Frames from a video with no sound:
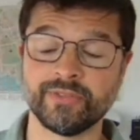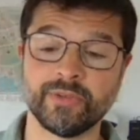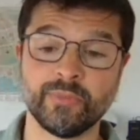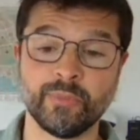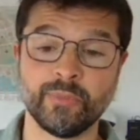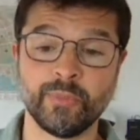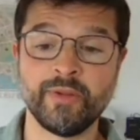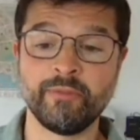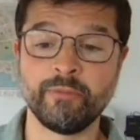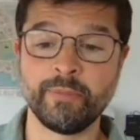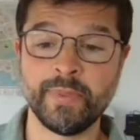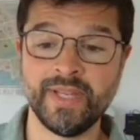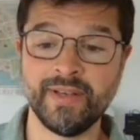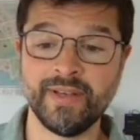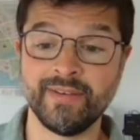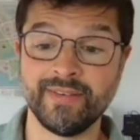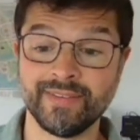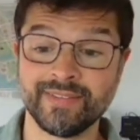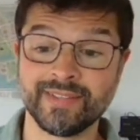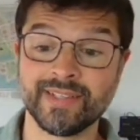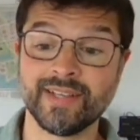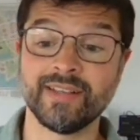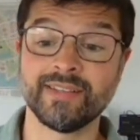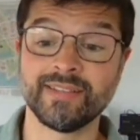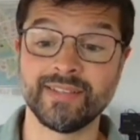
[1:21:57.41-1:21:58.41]
and we've been
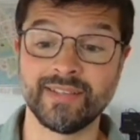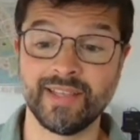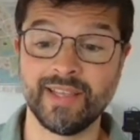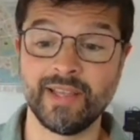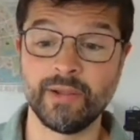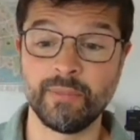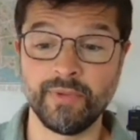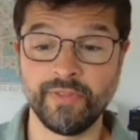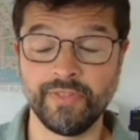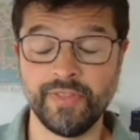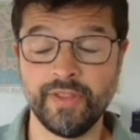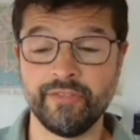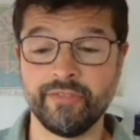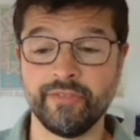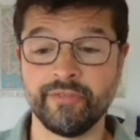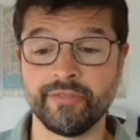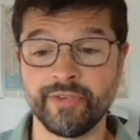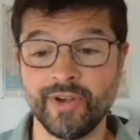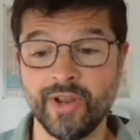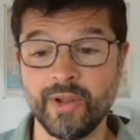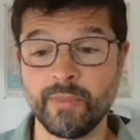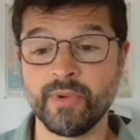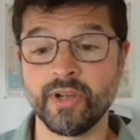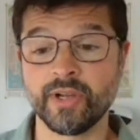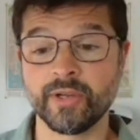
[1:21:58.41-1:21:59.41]
discussing it with different
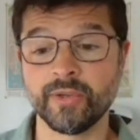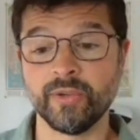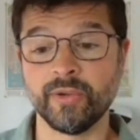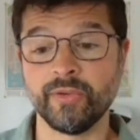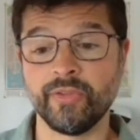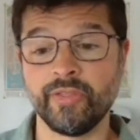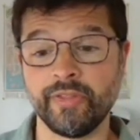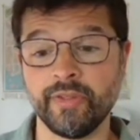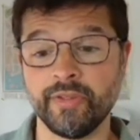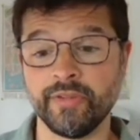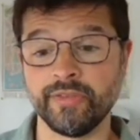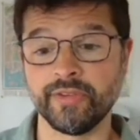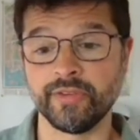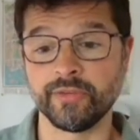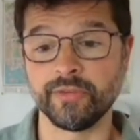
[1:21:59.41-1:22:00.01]
framework authors as